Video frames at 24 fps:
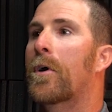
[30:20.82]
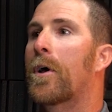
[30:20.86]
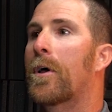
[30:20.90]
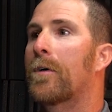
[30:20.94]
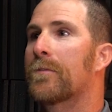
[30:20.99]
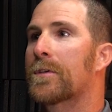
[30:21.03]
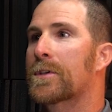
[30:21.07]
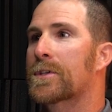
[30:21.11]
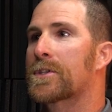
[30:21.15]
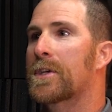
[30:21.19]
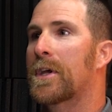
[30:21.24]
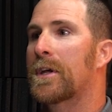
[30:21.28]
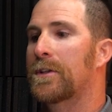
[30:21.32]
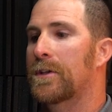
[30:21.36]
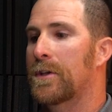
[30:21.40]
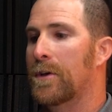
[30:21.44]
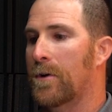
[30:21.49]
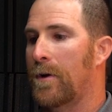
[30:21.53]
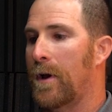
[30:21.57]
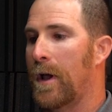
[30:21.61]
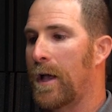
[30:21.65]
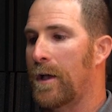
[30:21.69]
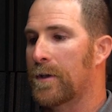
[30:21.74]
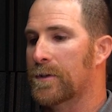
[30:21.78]
all of a sudden
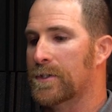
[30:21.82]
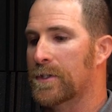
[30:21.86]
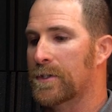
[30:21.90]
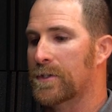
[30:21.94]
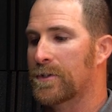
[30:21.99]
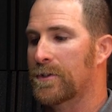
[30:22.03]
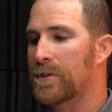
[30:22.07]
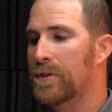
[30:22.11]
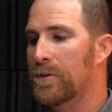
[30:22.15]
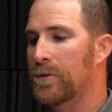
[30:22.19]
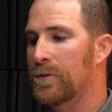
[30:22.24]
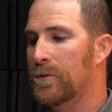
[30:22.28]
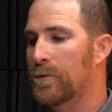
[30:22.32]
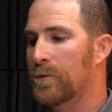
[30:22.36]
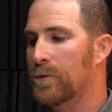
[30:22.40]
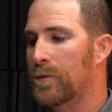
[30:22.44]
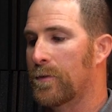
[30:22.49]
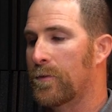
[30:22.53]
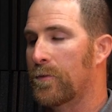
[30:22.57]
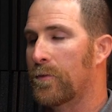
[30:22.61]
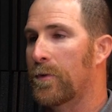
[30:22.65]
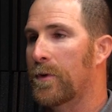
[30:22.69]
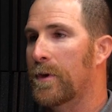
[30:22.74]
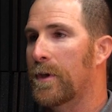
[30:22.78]
your house is 2,
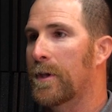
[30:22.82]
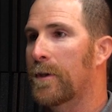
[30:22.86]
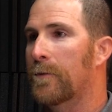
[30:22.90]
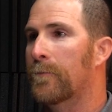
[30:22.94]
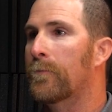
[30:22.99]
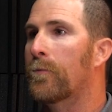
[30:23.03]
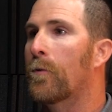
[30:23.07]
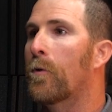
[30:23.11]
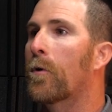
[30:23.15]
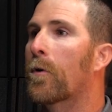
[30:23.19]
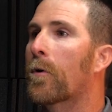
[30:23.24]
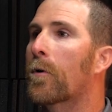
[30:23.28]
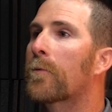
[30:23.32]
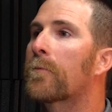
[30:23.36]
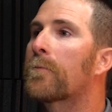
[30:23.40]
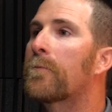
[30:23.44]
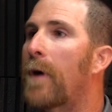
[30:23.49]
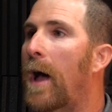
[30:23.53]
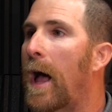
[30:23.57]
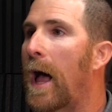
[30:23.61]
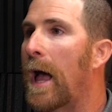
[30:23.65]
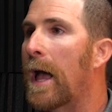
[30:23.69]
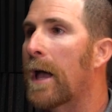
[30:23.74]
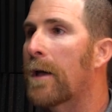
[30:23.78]
3, 4,
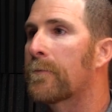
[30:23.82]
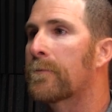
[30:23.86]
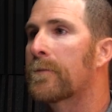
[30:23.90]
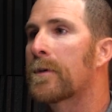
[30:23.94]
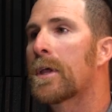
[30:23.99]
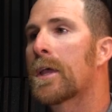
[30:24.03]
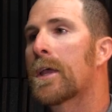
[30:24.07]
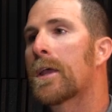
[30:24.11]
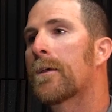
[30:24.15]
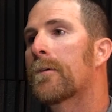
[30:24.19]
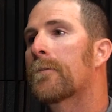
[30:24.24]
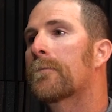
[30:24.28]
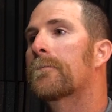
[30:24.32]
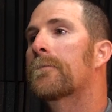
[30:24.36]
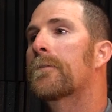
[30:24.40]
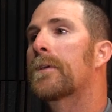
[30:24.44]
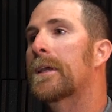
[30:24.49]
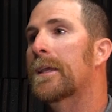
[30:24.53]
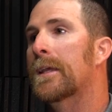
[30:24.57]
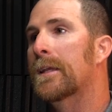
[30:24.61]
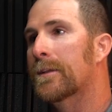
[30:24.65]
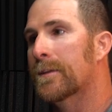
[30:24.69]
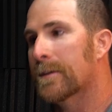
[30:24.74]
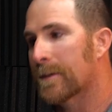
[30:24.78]
5
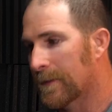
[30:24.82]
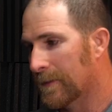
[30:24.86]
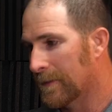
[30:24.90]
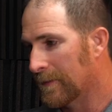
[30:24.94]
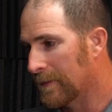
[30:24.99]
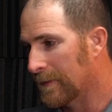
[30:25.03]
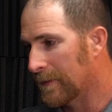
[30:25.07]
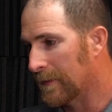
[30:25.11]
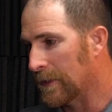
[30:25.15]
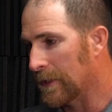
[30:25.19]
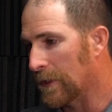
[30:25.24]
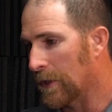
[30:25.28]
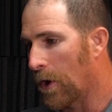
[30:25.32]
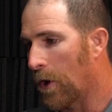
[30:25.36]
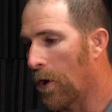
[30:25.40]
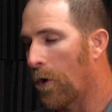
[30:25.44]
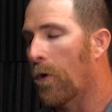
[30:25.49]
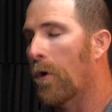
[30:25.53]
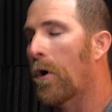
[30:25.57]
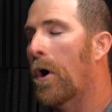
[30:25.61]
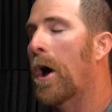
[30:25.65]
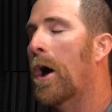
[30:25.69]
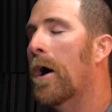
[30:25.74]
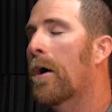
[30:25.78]
feet,
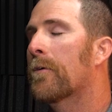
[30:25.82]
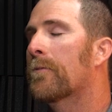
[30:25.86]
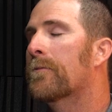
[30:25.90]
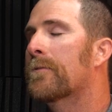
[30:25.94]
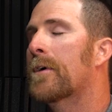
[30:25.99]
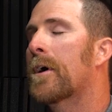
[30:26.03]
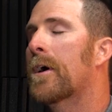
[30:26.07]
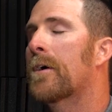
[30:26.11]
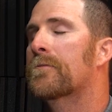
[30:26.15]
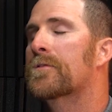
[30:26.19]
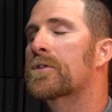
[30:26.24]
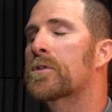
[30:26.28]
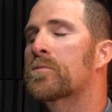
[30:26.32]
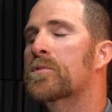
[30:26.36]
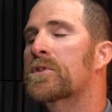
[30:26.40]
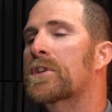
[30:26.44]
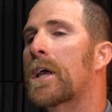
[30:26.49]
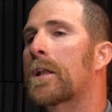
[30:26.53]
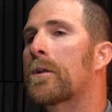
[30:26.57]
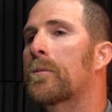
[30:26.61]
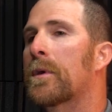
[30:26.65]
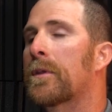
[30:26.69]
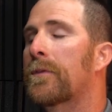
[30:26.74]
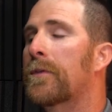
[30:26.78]
of some
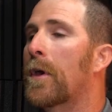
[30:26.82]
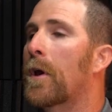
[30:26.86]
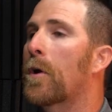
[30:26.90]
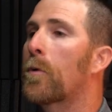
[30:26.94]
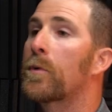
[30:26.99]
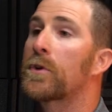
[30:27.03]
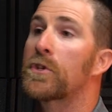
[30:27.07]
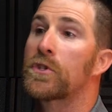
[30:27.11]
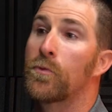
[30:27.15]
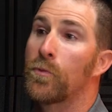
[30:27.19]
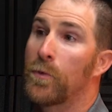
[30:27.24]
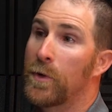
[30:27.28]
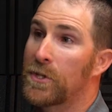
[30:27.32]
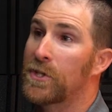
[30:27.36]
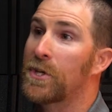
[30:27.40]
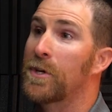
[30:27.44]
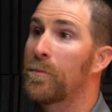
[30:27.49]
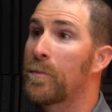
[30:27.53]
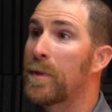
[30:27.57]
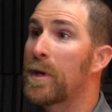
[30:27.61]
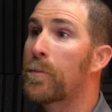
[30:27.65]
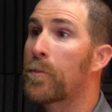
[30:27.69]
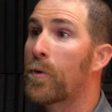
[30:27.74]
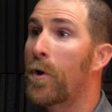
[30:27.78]
settlement there, which
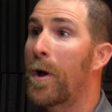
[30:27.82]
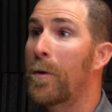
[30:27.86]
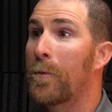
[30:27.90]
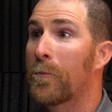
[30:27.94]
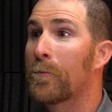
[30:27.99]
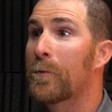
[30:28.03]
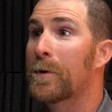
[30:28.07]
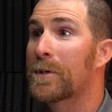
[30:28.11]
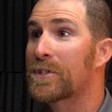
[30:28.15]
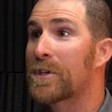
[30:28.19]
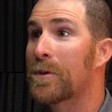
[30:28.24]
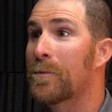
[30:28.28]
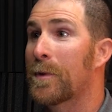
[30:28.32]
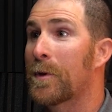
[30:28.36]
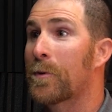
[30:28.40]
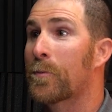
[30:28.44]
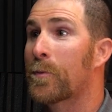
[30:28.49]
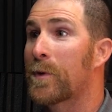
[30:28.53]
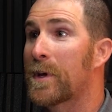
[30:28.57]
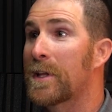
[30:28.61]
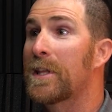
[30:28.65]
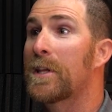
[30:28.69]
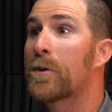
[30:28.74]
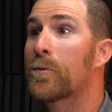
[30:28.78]
can be
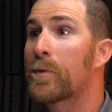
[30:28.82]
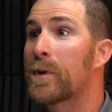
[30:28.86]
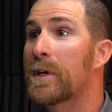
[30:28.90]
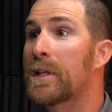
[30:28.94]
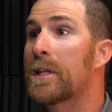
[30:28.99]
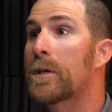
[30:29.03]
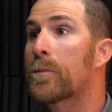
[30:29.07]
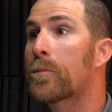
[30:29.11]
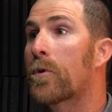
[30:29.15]
really, really